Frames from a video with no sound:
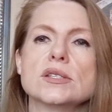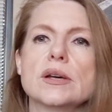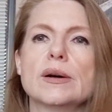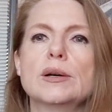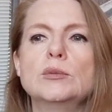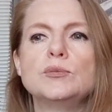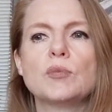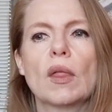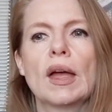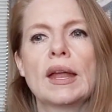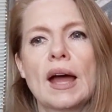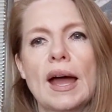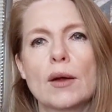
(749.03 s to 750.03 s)
So,
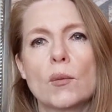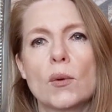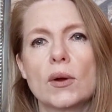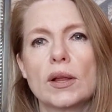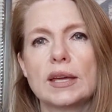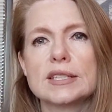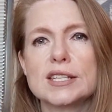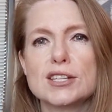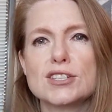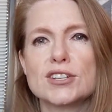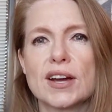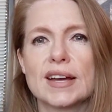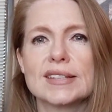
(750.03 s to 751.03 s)
and I really
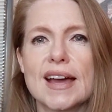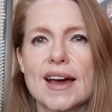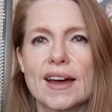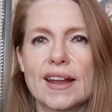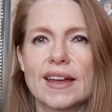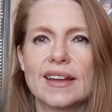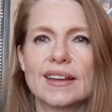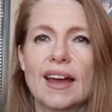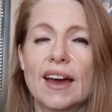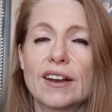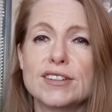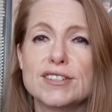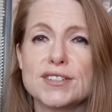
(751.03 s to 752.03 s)
teach you guys how
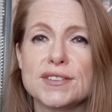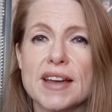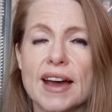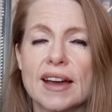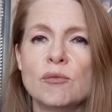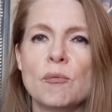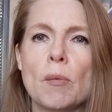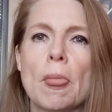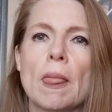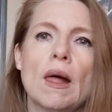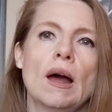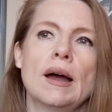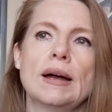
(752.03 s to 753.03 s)
to do that.
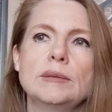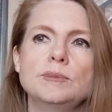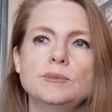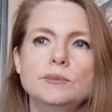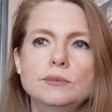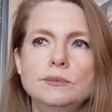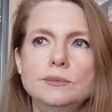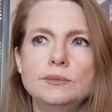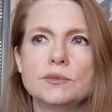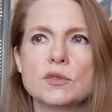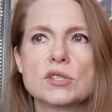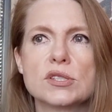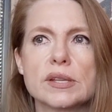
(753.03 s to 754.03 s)

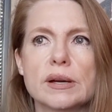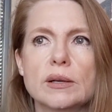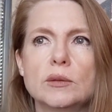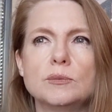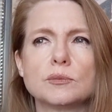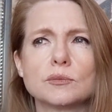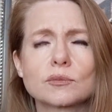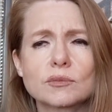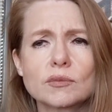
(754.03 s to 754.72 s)
So